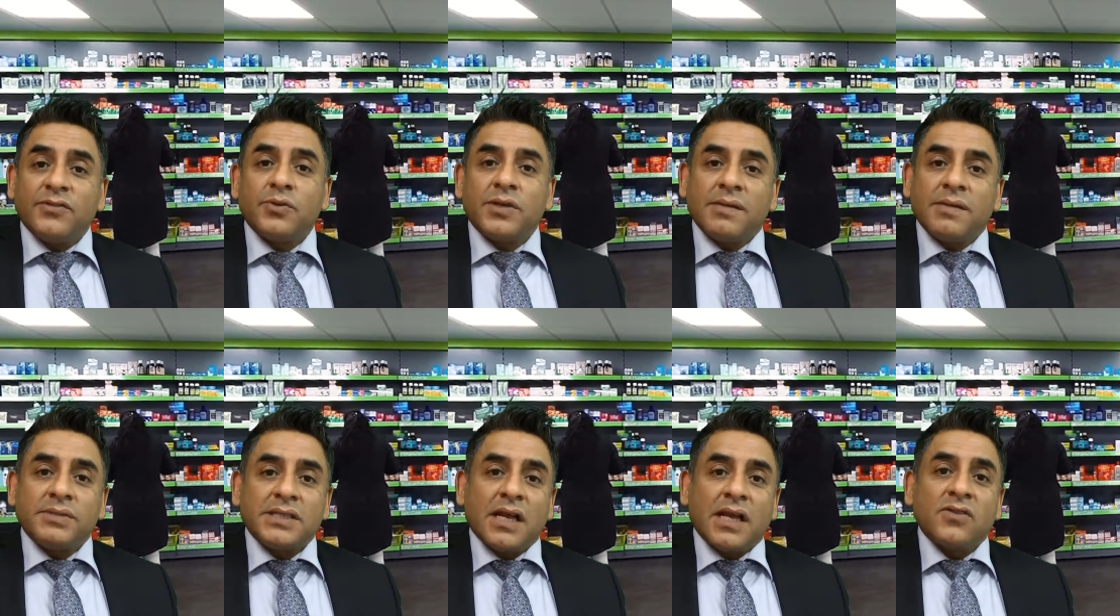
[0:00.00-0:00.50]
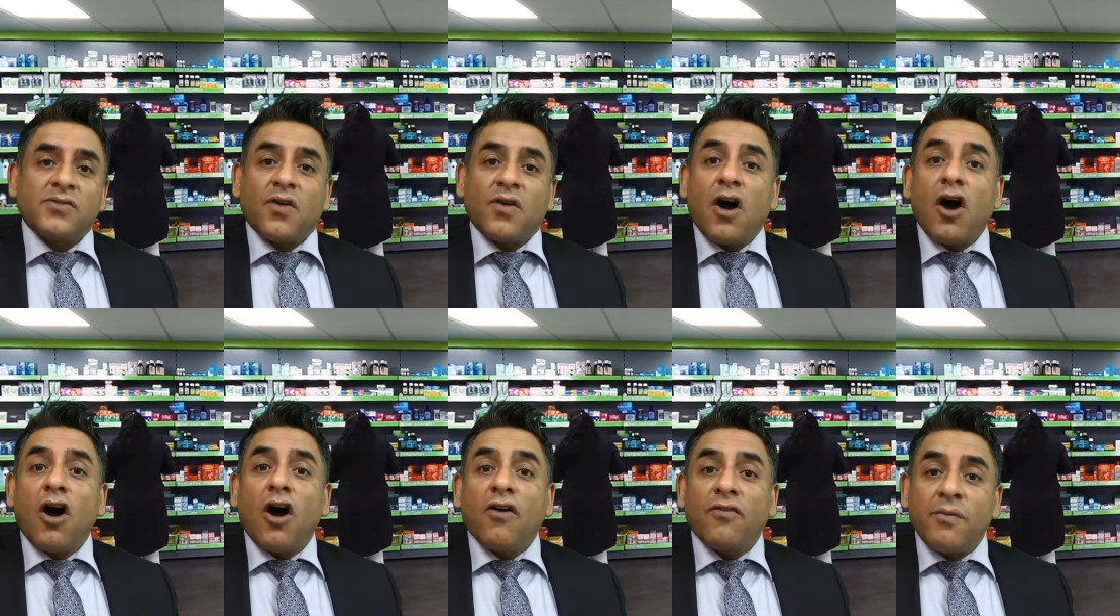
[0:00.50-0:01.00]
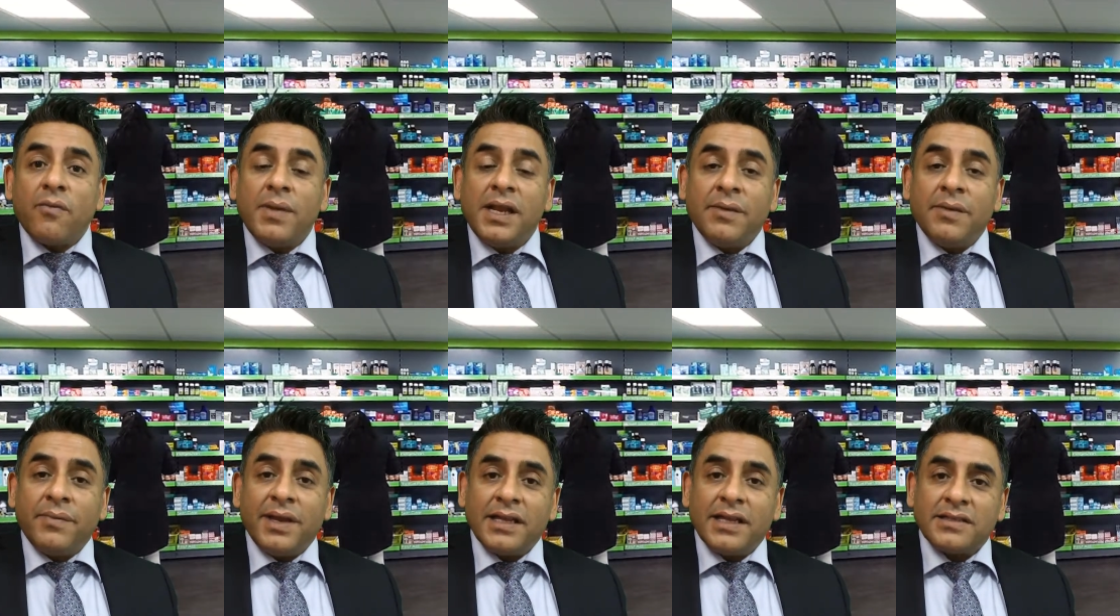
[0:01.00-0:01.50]
lives with themselves for
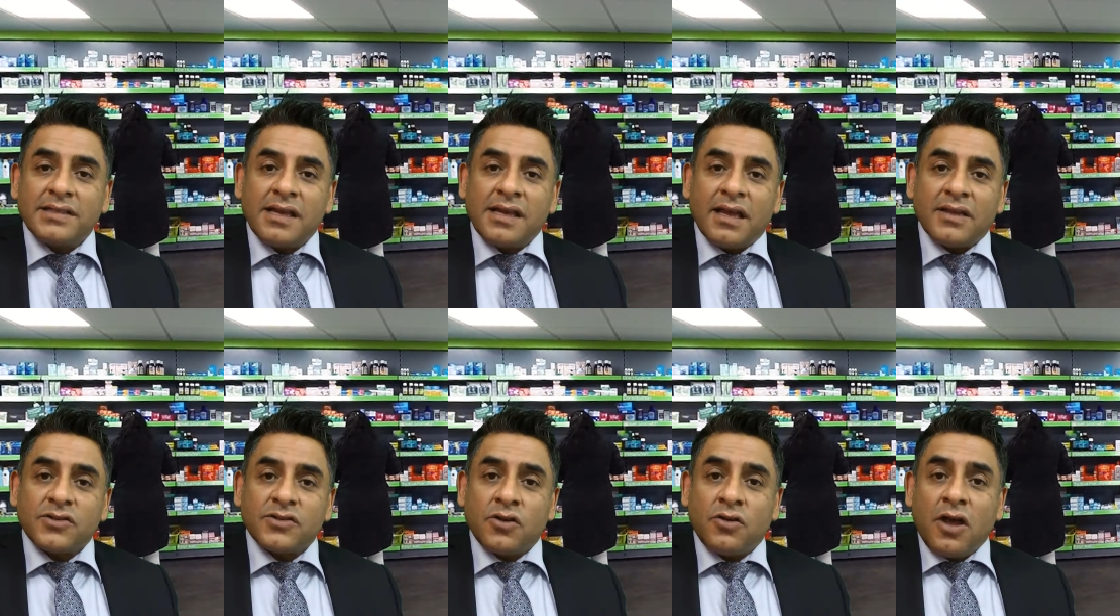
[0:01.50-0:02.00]
500,000 minutes a year.